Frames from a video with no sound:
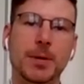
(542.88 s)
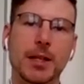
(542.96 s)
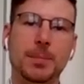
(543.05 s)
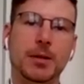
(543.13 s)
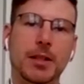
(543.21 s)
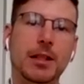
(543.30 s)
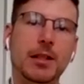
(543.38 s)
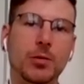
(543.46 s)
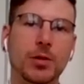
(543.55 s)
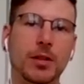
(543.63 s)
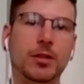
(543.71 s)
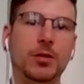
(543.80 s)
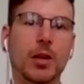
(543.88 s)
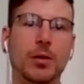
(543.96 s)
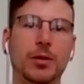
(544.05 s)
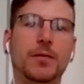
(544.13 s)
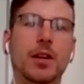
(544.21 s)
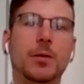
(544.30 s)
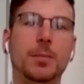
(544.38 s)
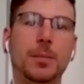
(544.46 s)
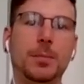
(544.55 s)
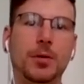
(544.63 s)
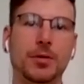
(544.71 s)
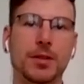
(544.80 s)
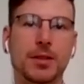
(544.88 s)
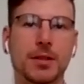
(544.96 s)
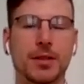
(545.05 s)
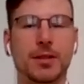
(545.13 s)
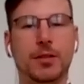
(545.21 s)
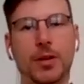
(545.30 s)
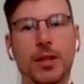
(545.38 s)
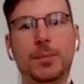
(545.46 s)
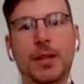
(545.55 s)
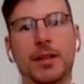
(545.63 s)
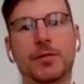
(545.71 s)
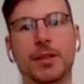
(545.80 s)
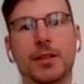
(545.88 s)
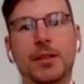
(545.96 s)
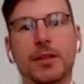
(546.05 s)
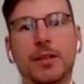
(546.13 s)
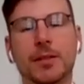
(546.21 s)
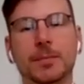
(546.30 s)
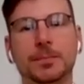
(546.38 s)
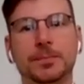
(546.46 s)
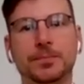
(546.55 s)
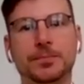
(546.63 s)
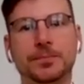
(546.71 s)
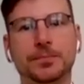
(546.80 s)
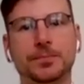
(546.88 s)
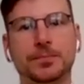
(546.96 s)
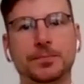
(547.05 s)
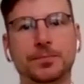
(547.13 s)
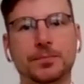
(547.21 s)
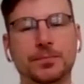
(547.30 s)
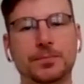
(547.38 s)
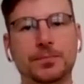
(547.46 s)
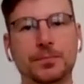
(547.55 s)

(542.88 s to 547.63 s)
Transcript: people included into our development process is a great benefit. And